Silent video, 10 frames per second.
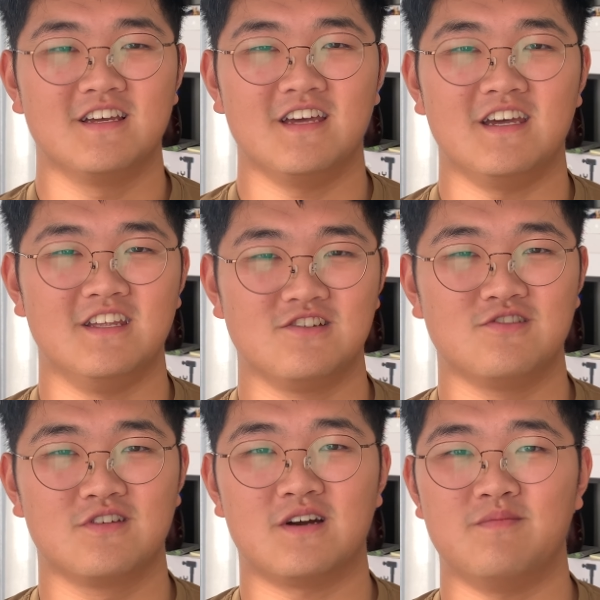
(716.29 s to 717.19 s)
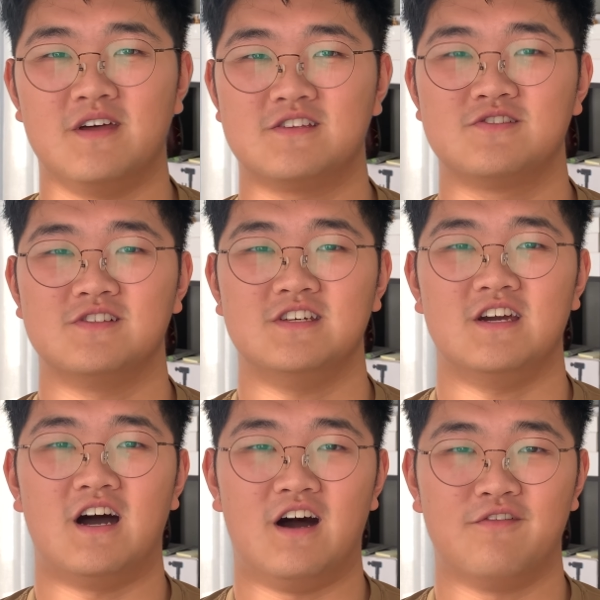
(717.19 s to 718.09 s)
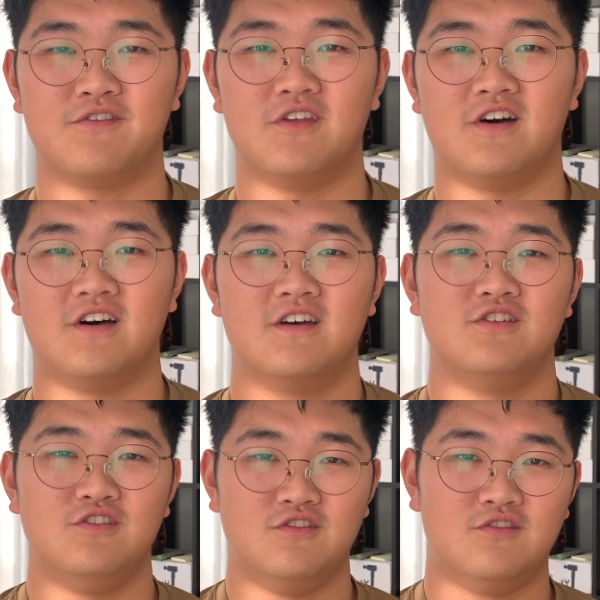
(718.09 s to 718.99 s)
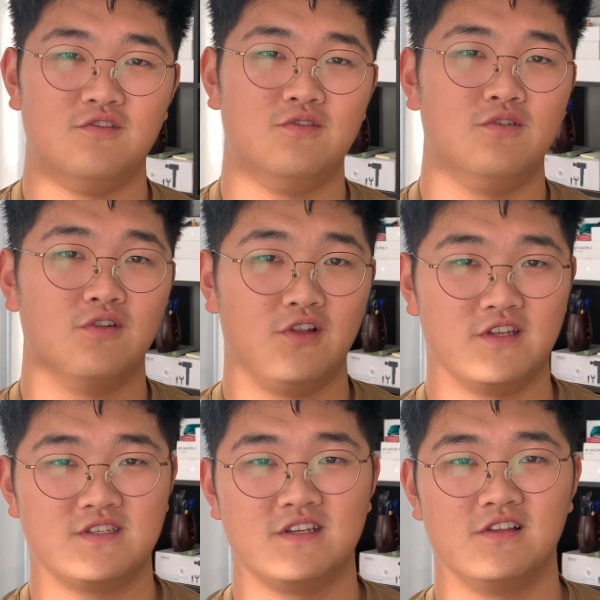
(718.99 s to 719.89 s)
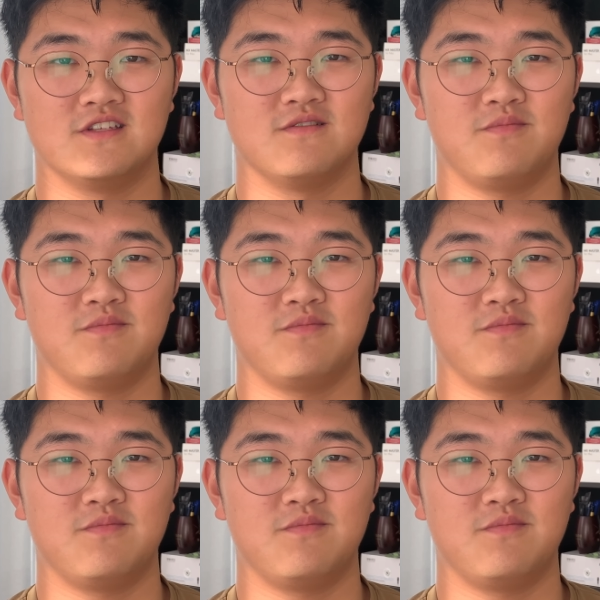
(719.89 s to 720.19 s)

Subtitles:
and it should come naturally after you do lots and lots of